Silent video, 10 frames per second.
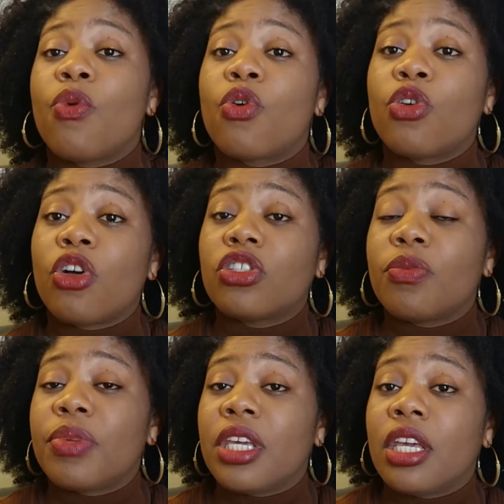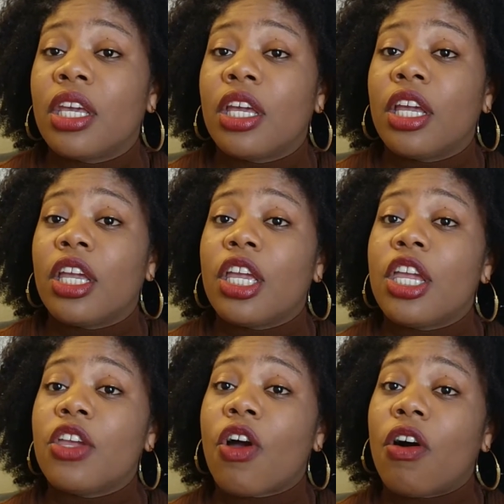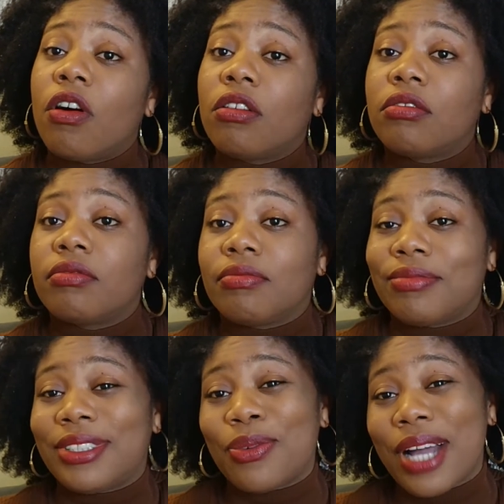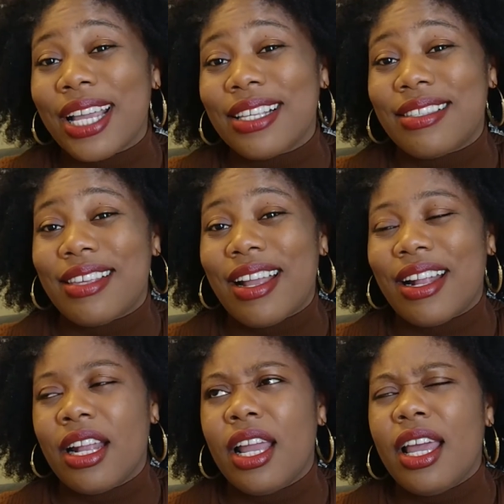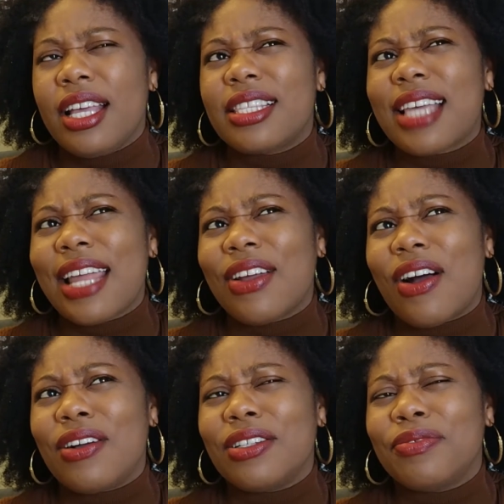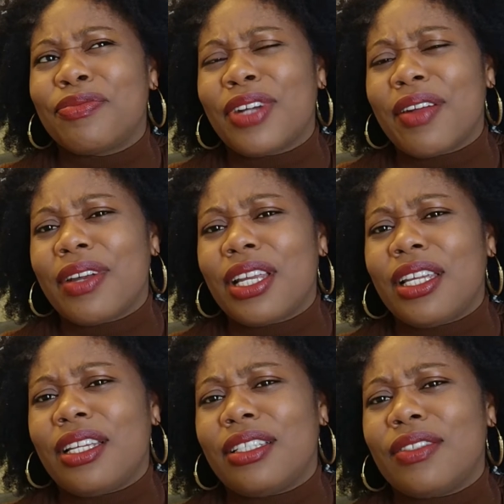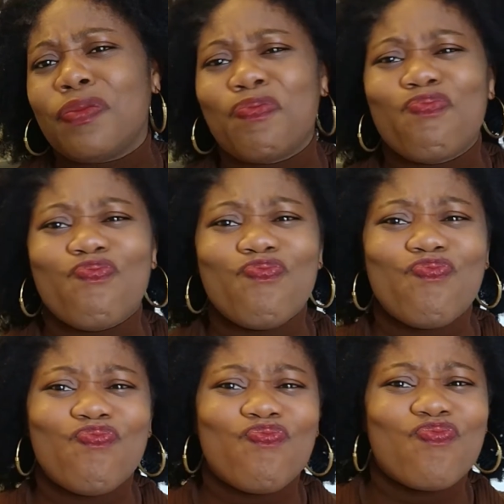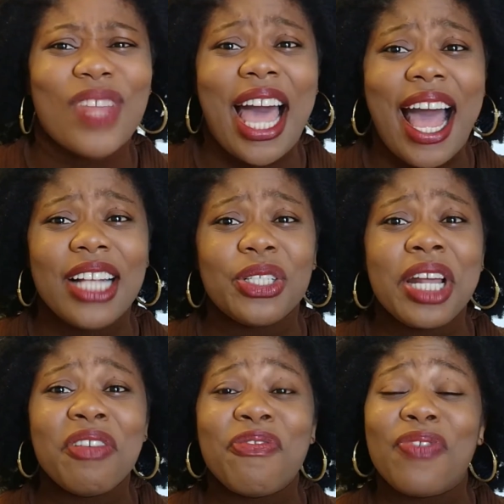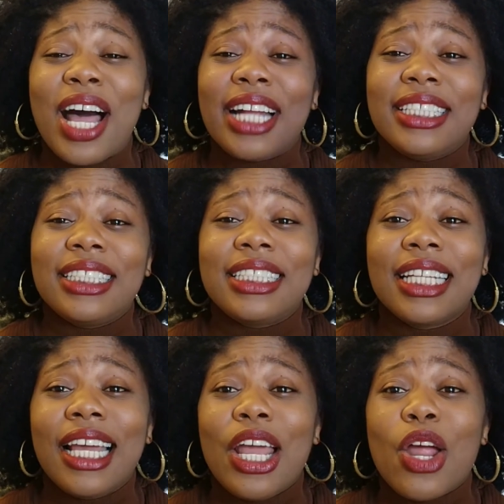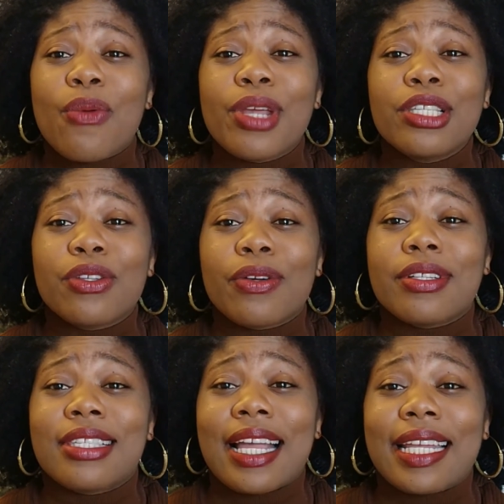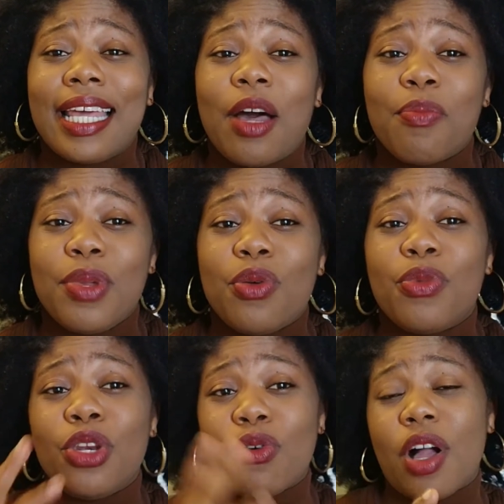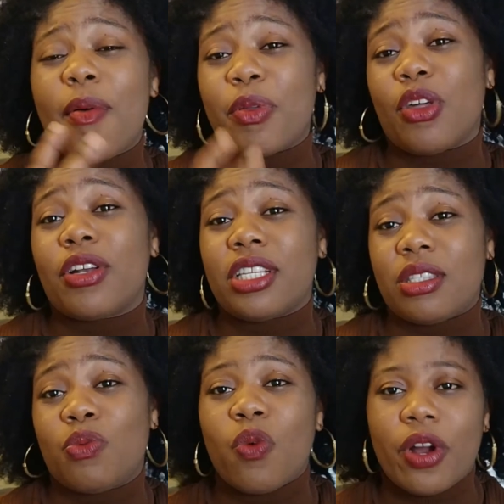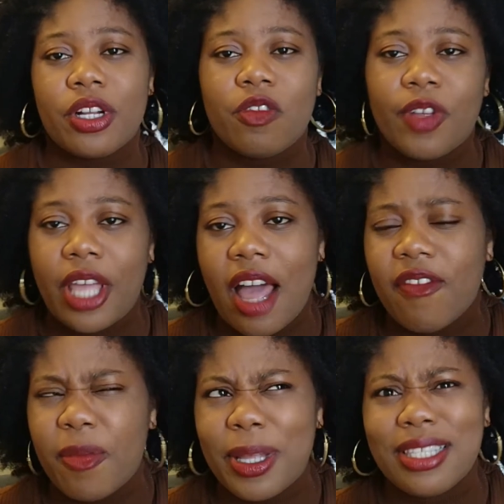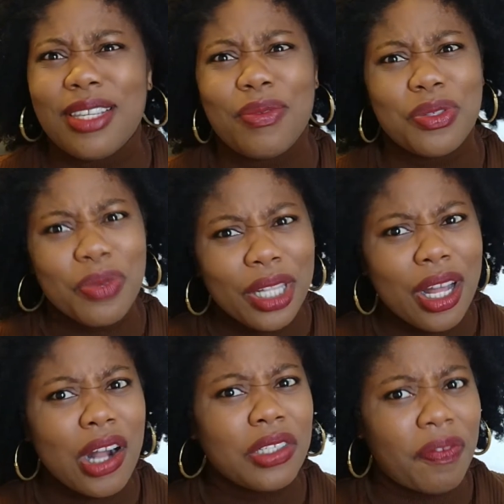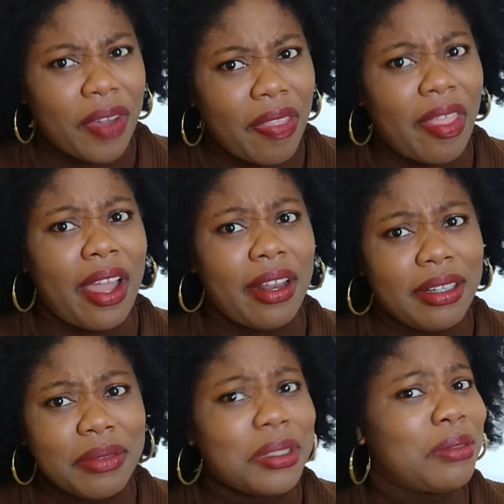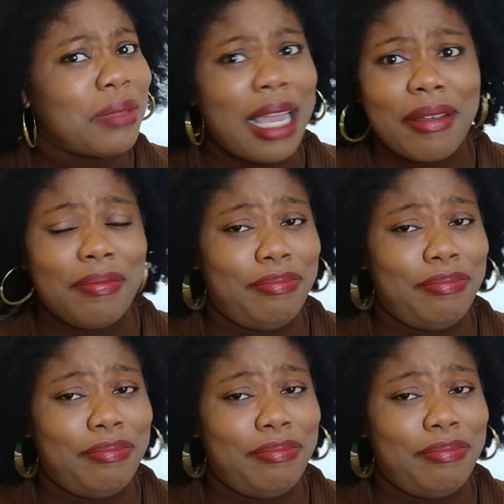could also be iyo. The Y is there. It's kind of very. I try to find a resource that can help me, come up with all these words for the alphabet. It was really hard to find that. I